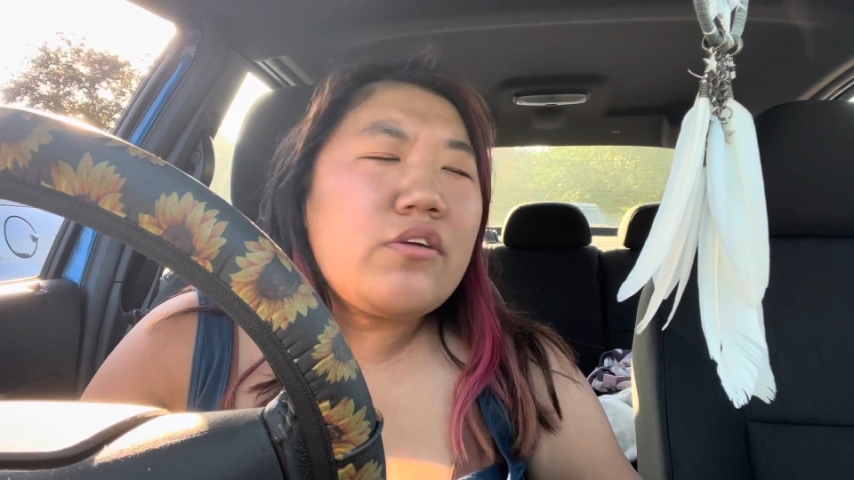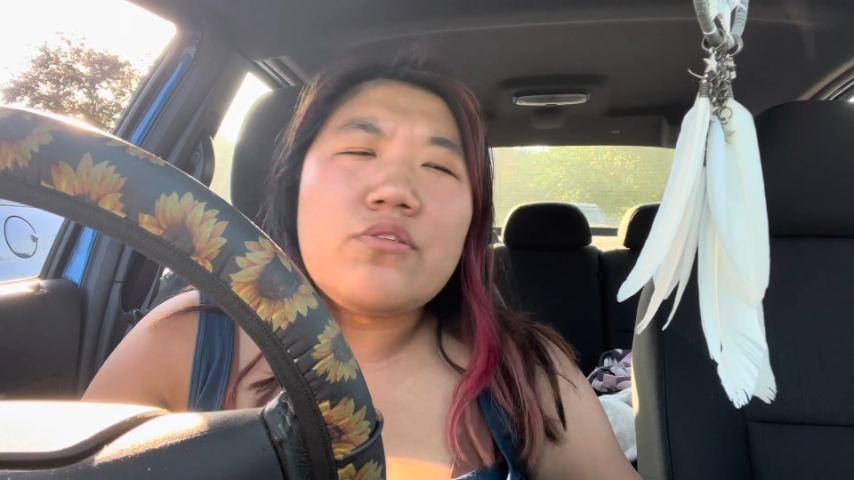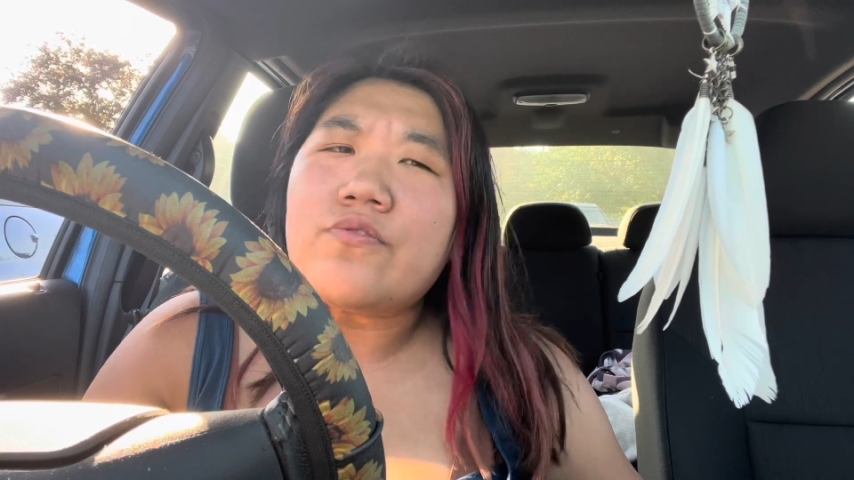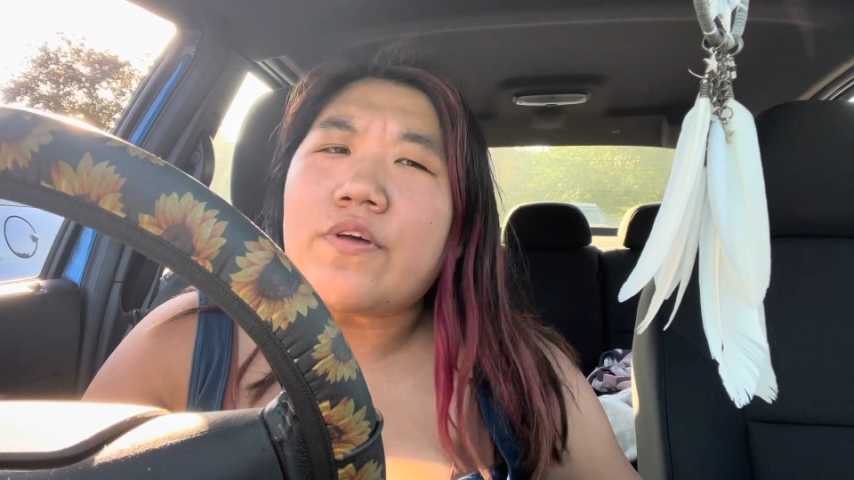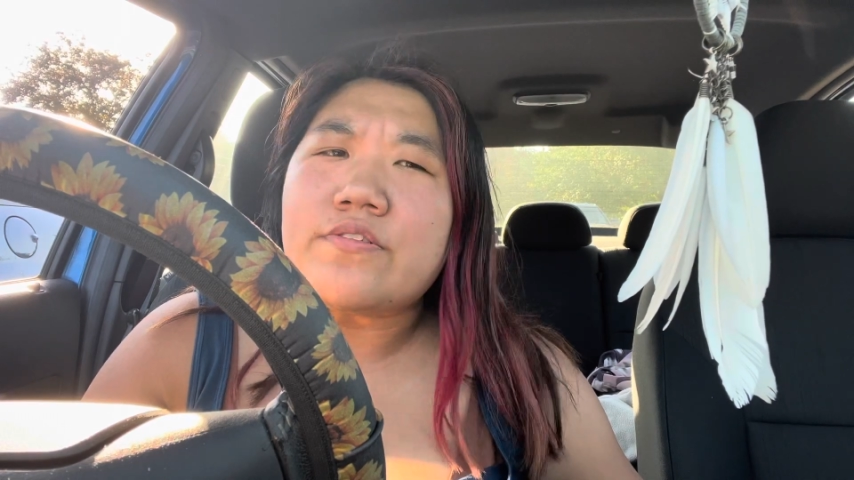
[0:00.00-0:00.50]
don't
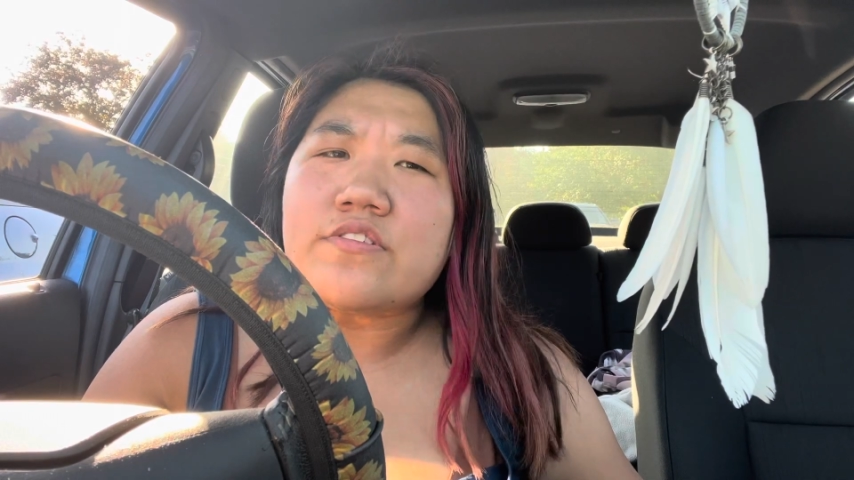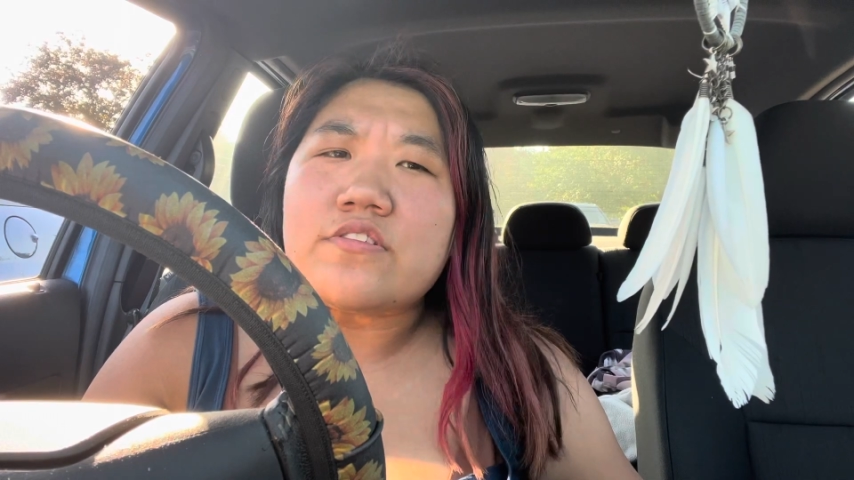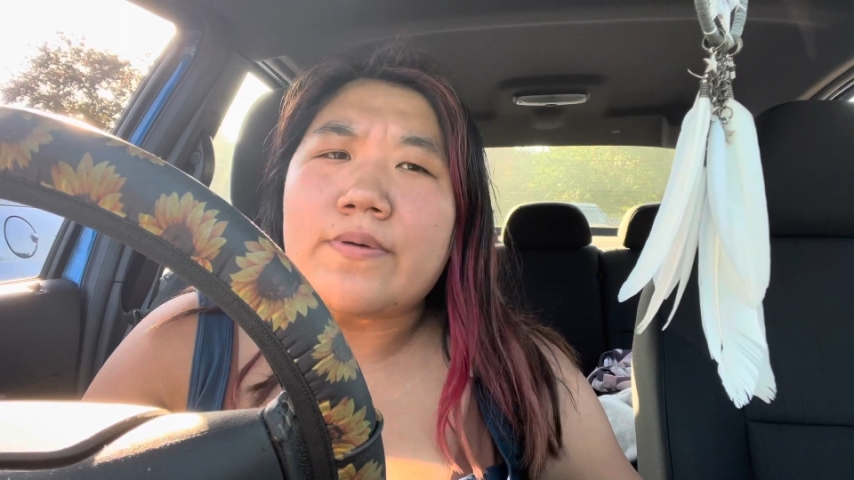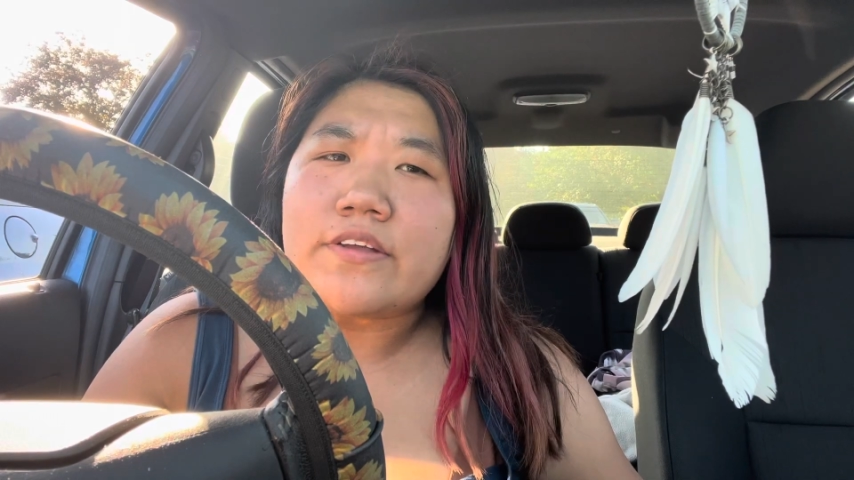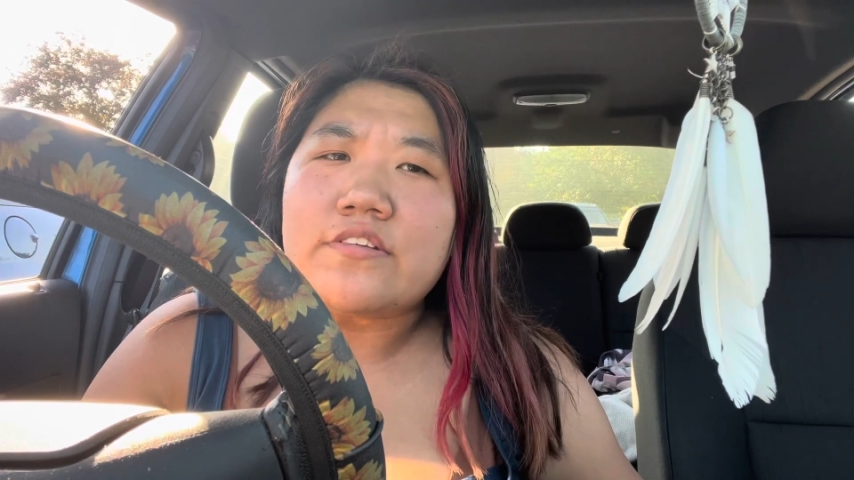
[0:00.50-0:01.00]
know if I was
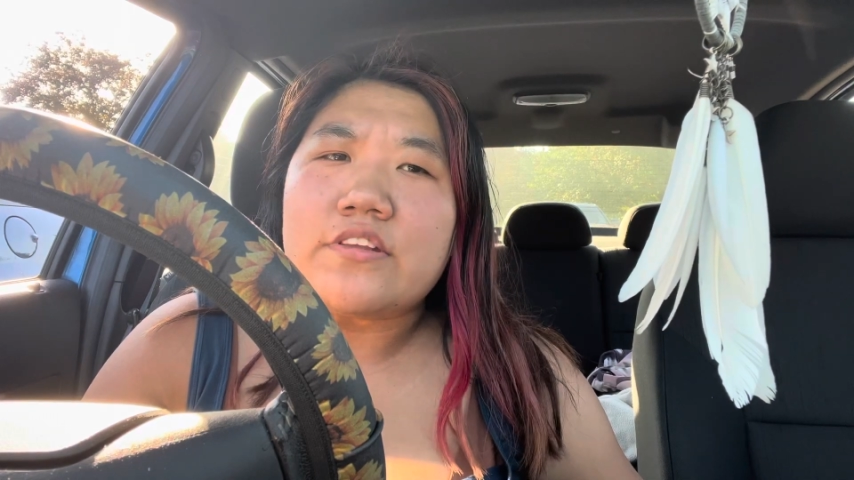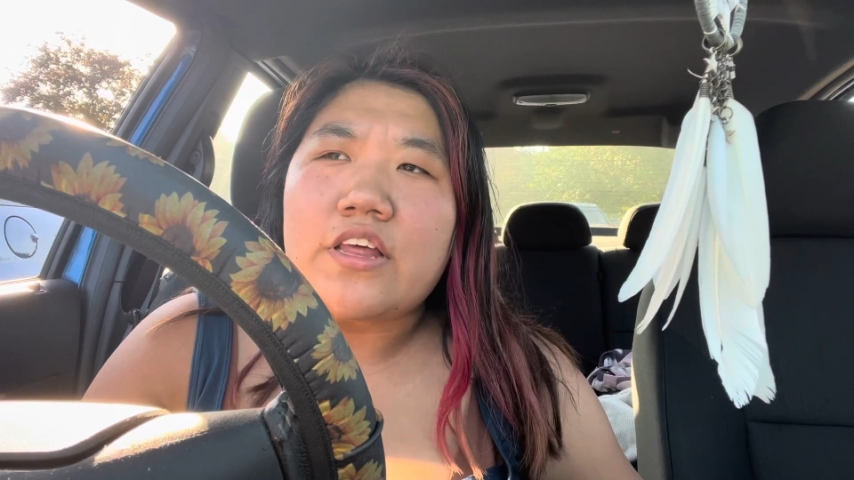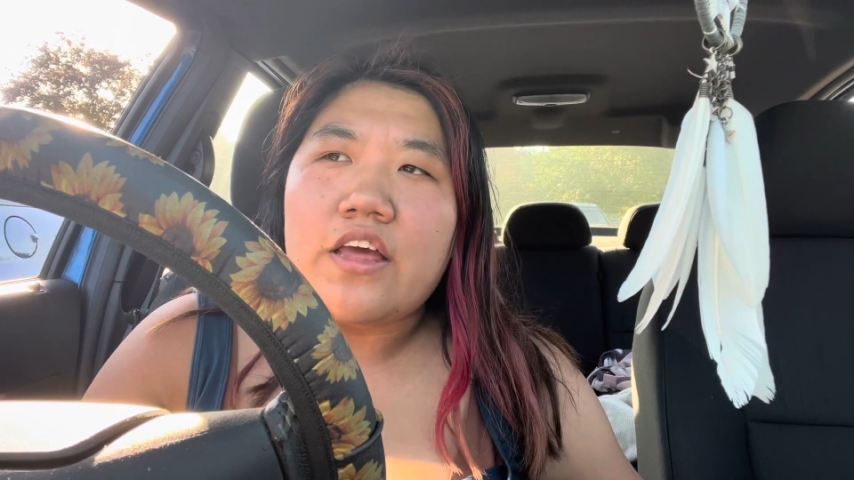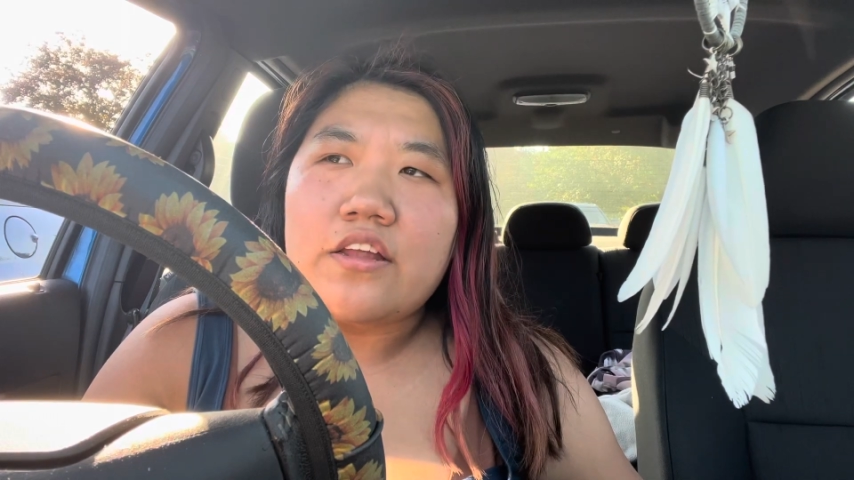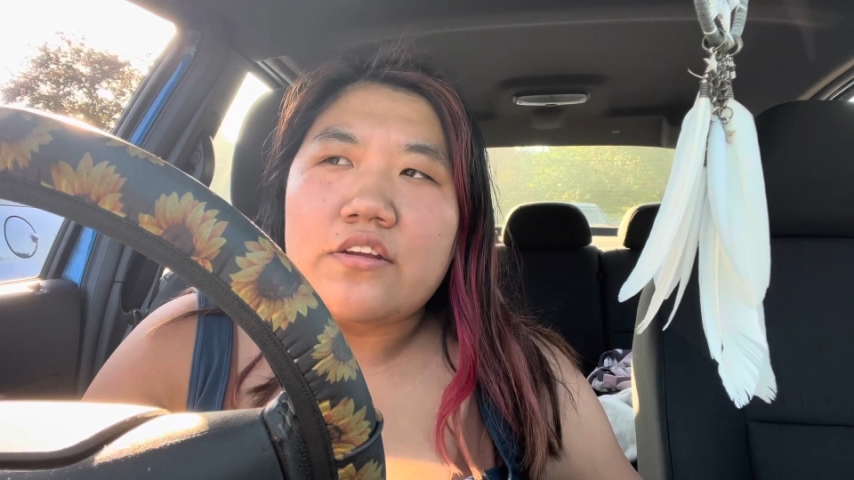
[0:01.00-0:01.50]
expecting
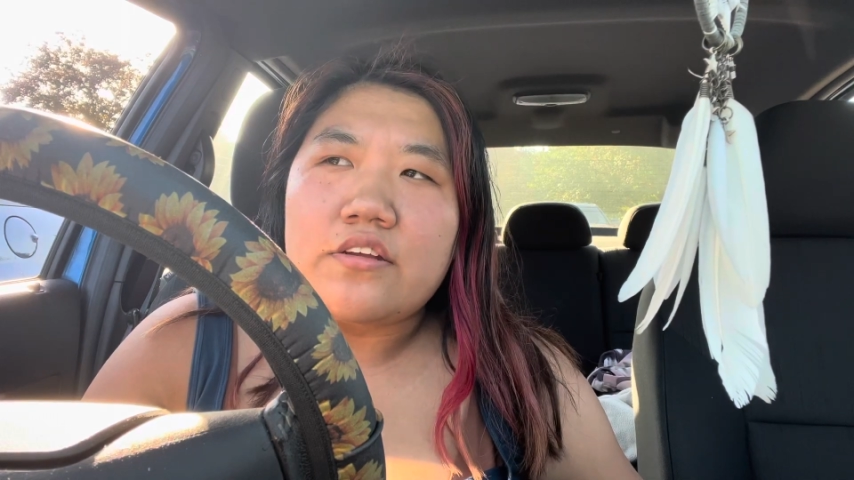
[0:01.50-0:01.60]
that.